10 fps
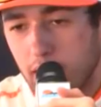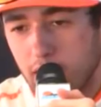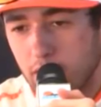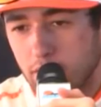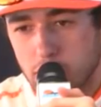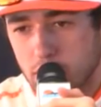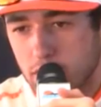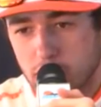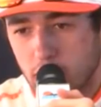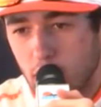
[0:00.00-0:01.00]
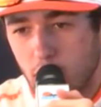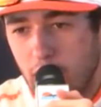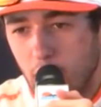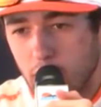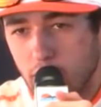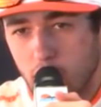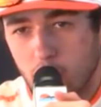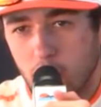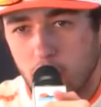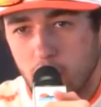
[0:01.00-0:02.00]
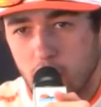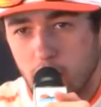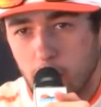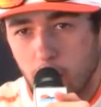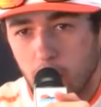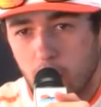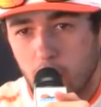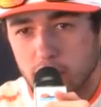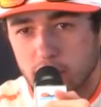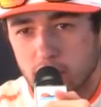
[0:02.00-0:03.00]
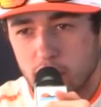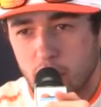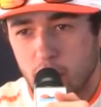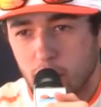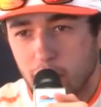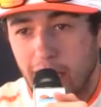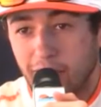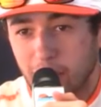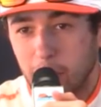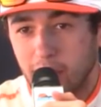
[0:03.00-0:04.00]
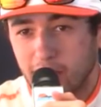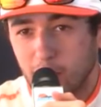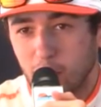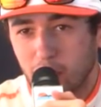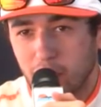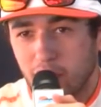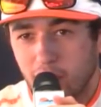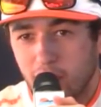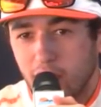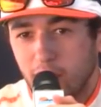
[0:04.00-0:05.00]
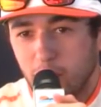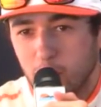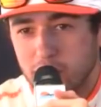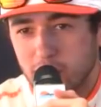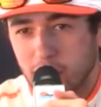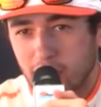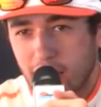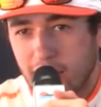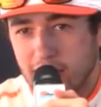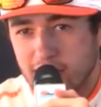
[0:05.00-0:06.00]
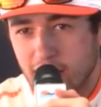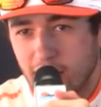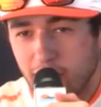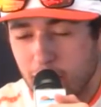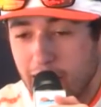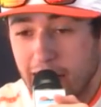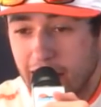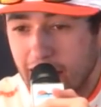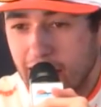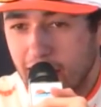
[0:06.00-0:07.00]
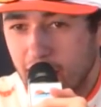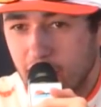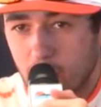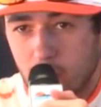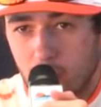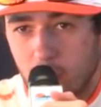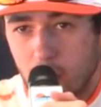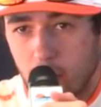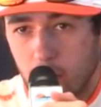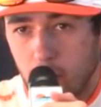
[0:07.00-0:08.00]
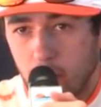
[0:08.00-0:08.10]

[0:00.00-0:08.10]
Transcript: make it for sure, to know how we've run in the playoffs and to know that we have competed with some of the guys that have made it in.